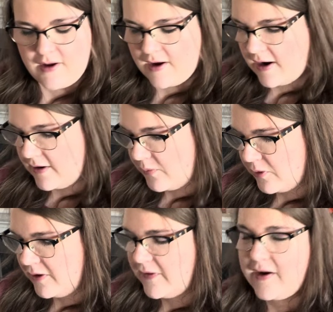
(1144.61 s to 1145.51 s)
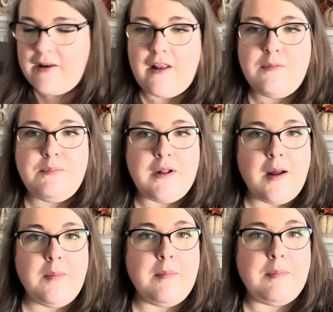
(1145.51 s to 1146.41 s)
and I wanted like a nice
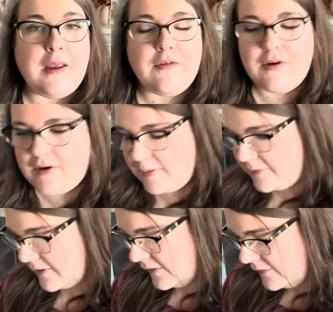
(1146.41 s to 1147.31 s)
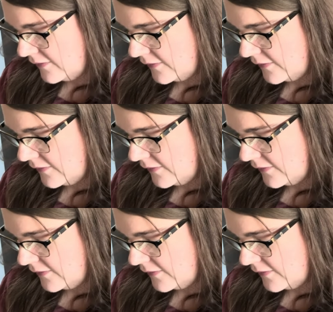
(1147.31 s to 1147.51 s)
plum bakery type scent.